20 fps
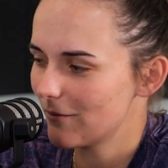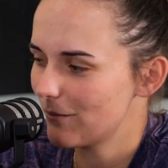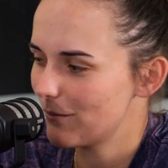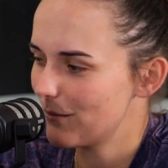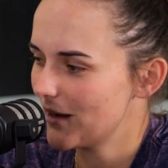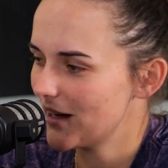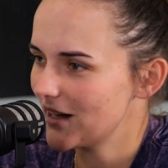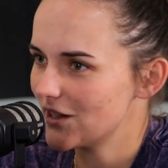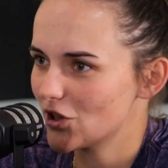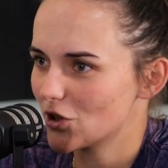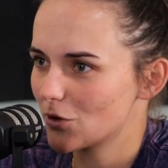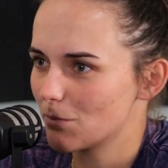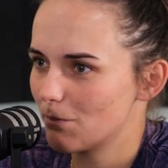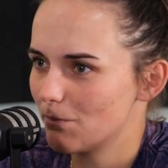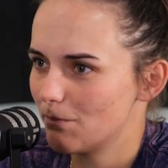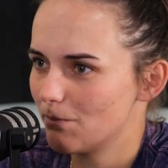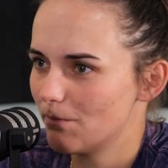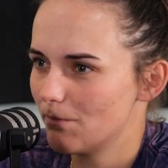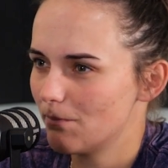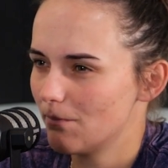But it
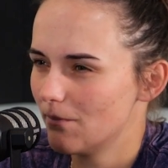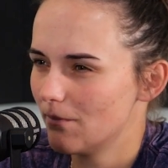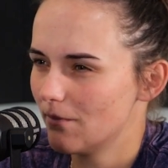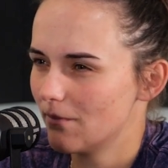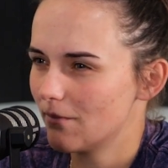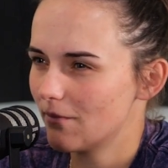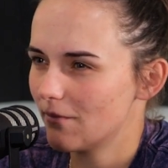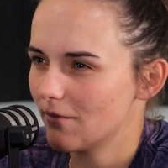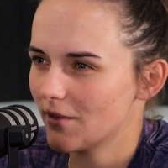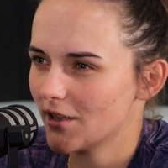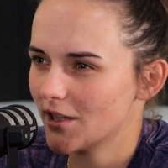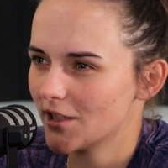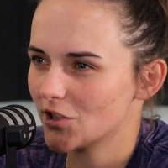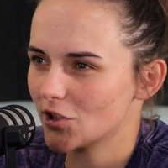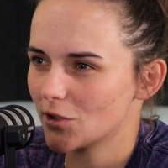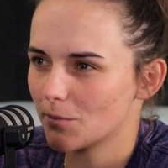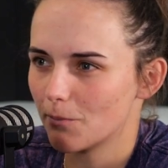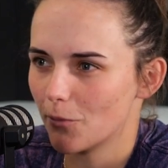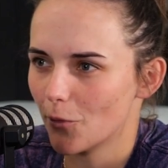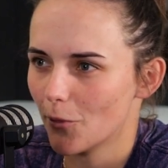
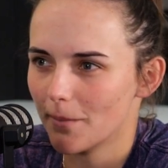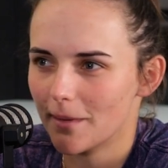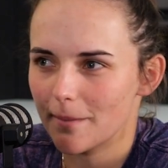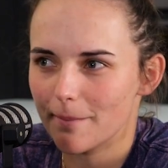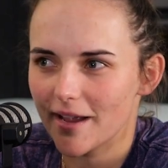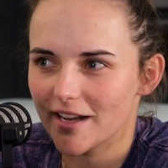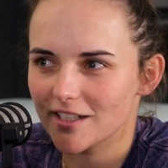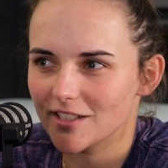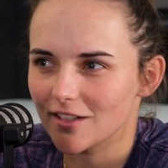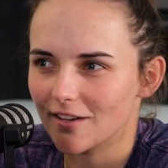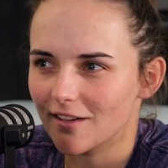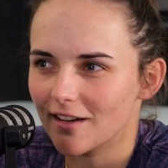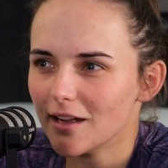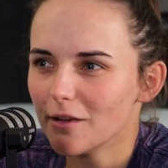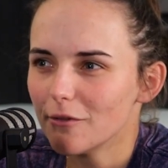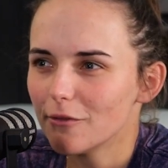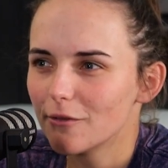just brought me back to life